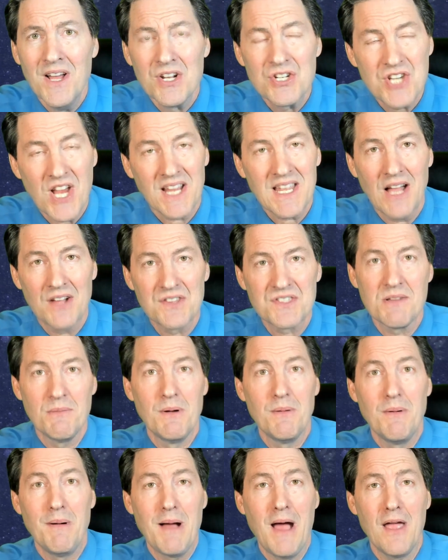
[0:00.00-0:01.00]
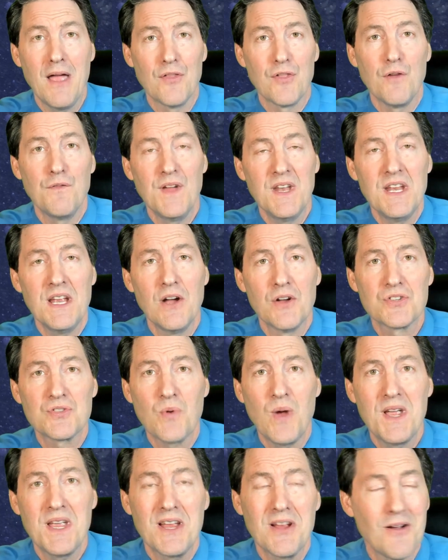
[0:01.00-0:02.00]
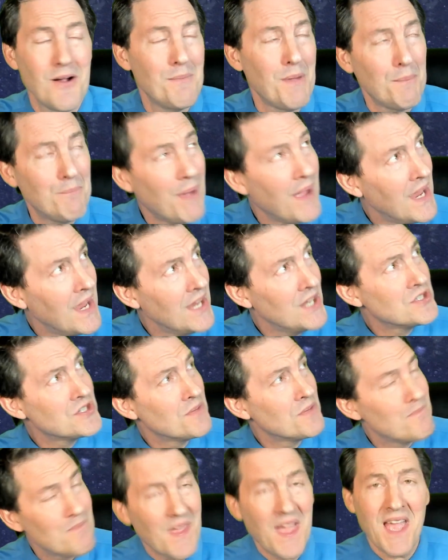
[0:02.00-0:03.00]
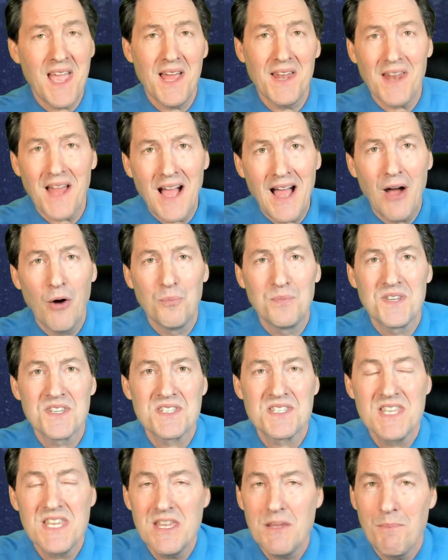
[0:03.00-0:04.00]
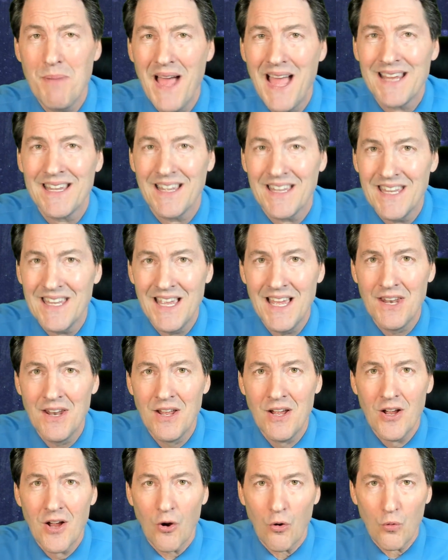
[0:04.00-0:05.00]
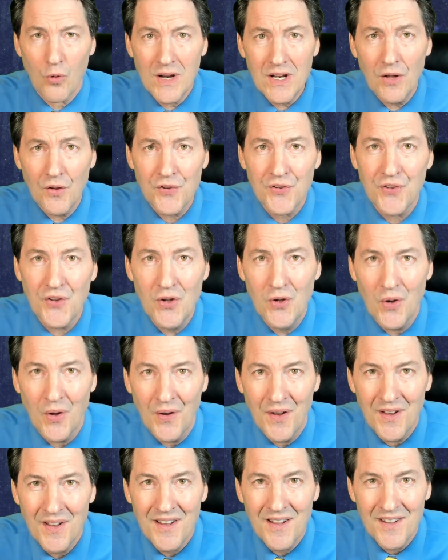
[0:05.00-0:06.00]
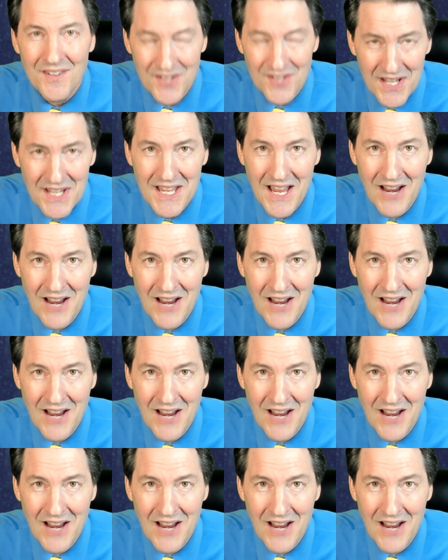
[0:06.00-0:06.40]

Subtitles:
Check out some of my other videos right here on my page, and I hope to see you back again real soon. Take